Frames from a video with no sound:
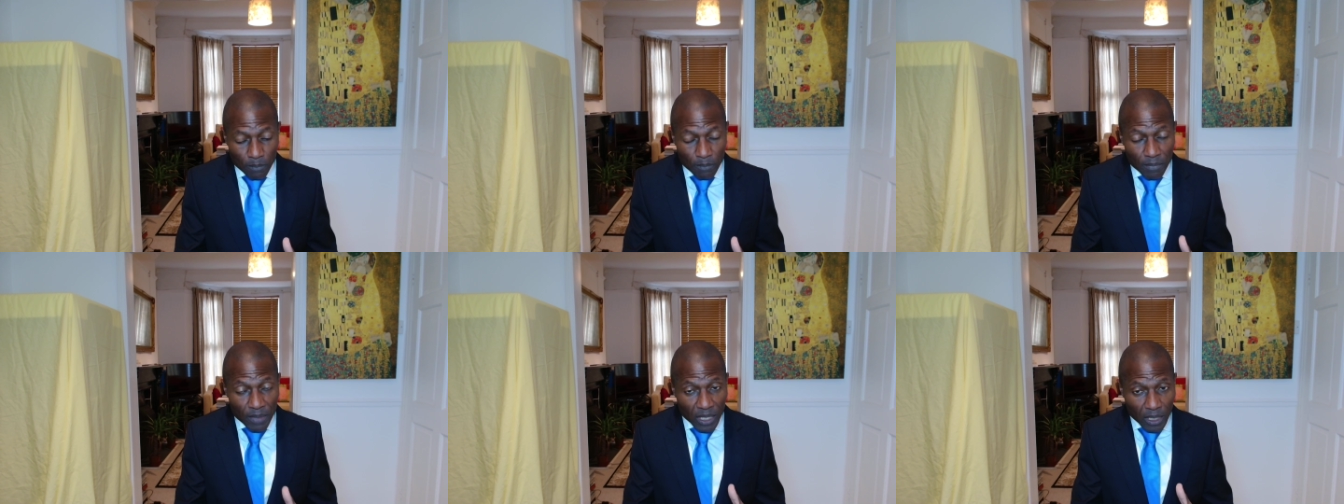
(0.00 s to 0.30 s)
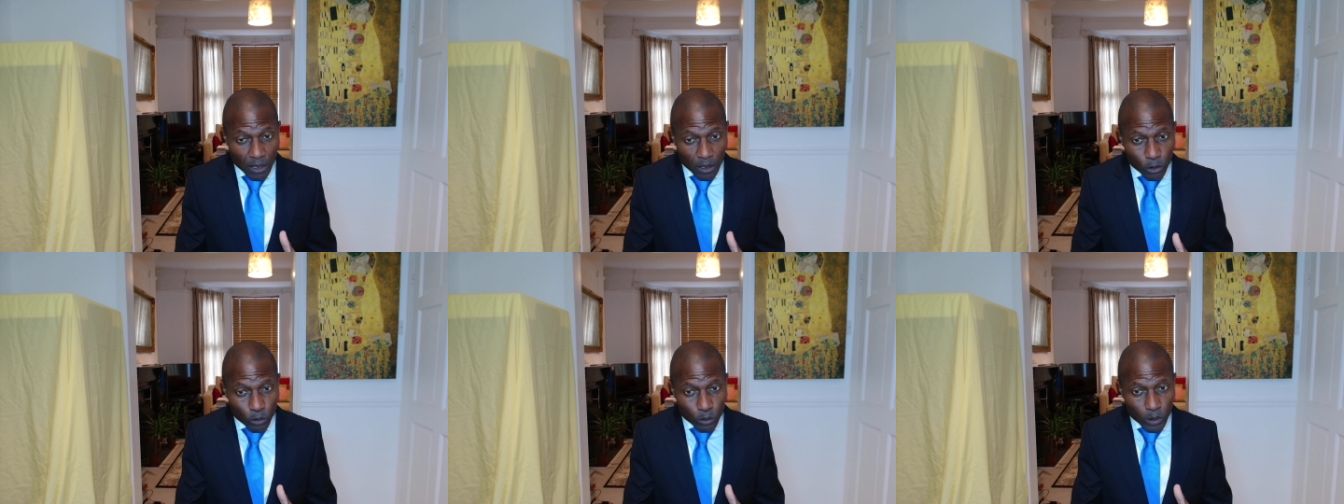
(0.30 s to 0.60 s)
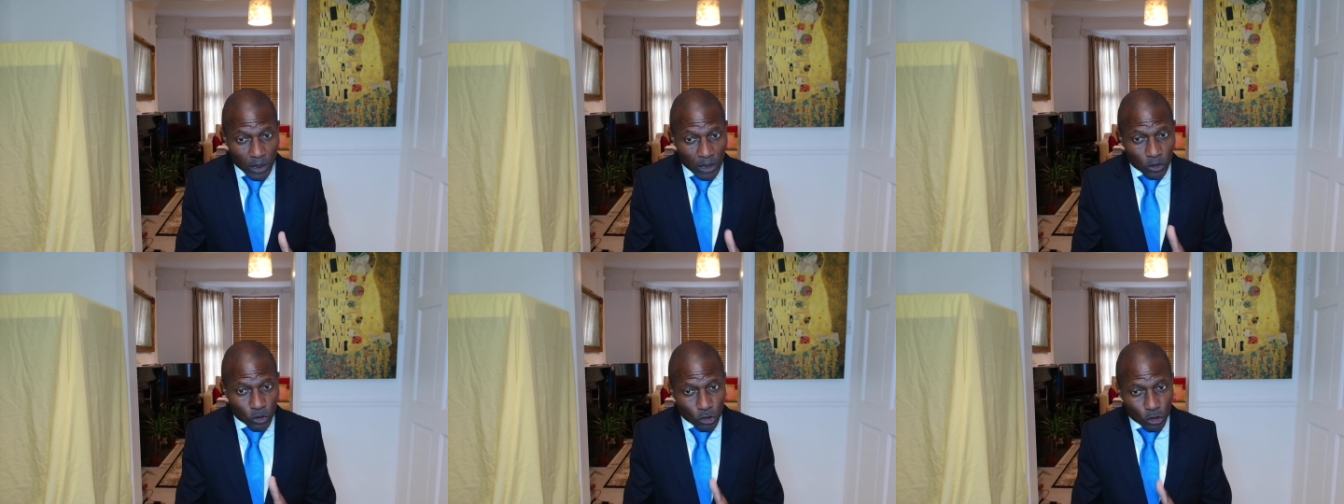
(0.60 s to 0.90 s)

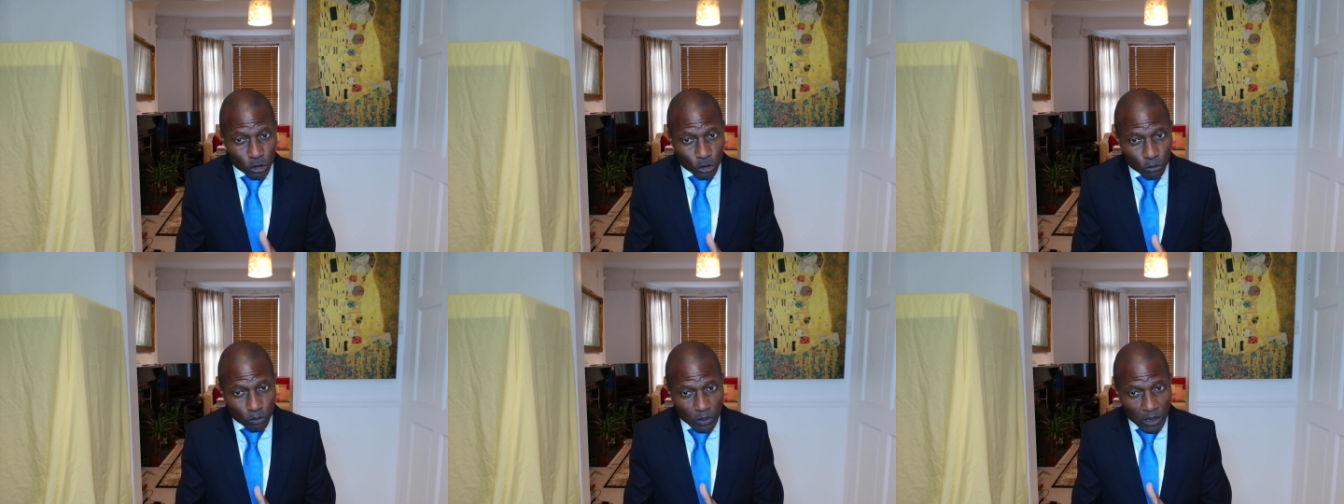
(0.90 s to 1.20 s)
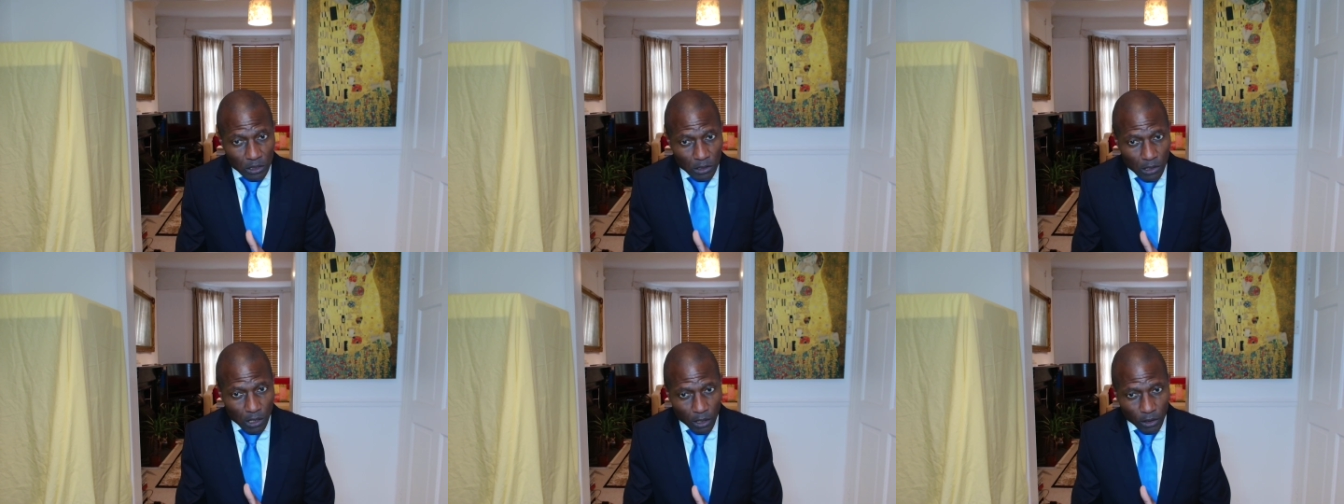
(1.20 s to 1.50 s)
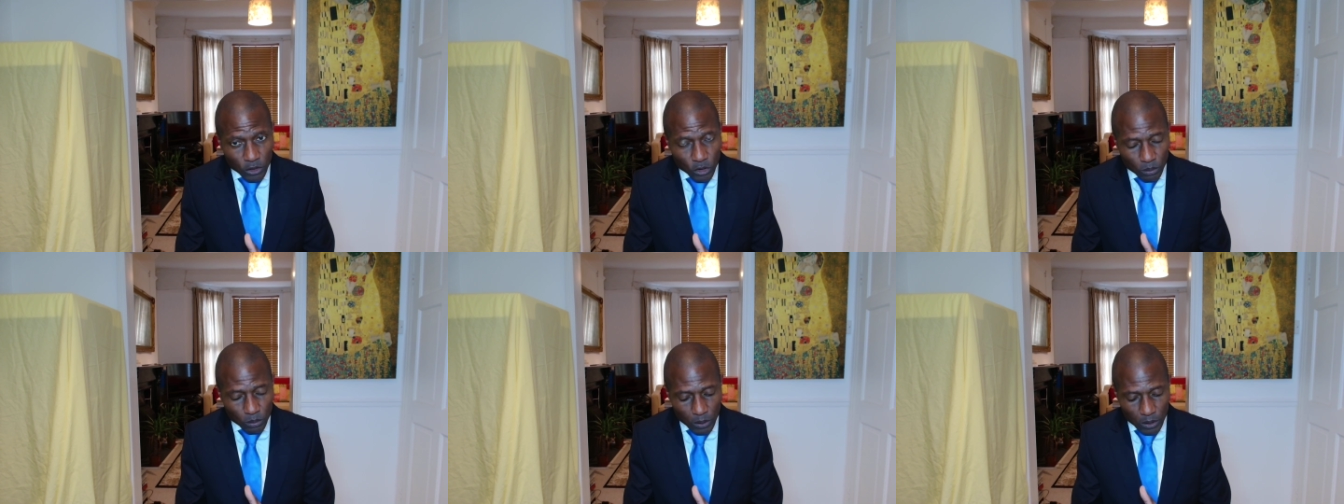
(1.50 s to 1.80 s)
including tube
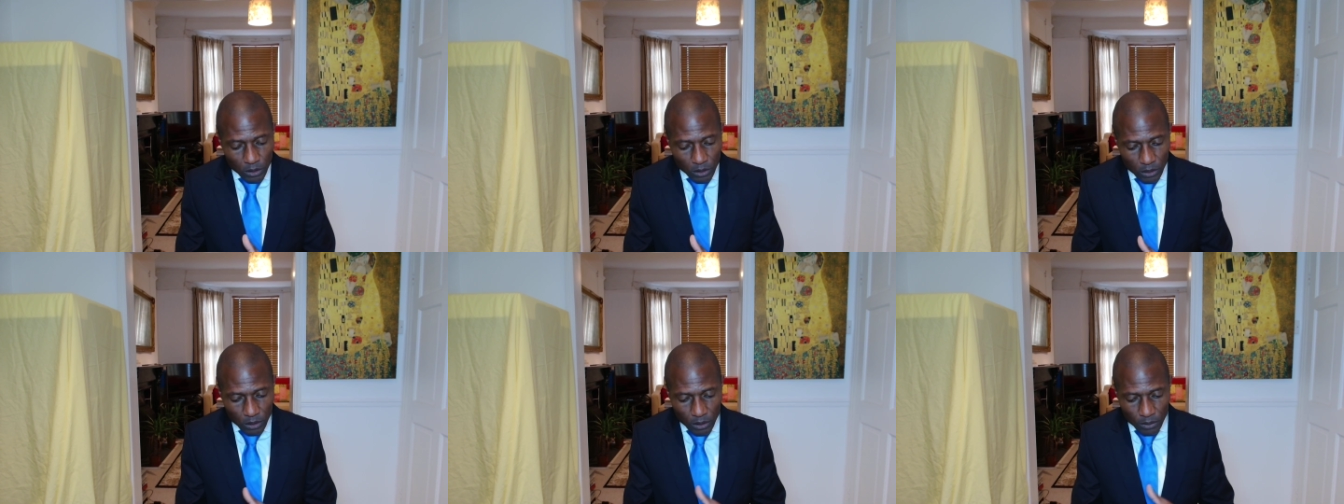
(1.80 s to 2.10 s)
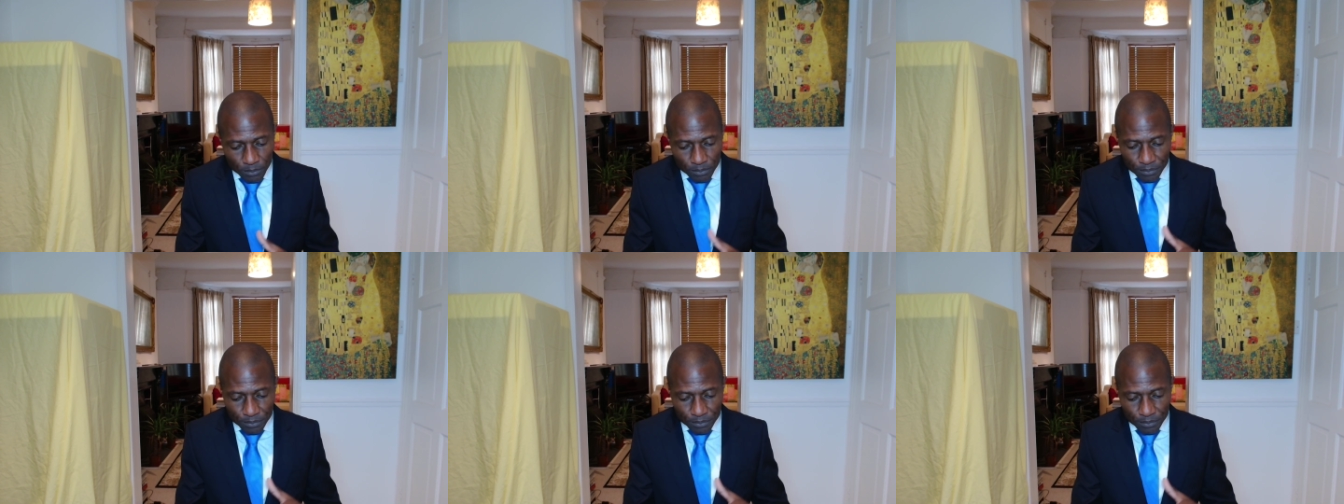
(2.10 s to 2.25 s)
dislodgement,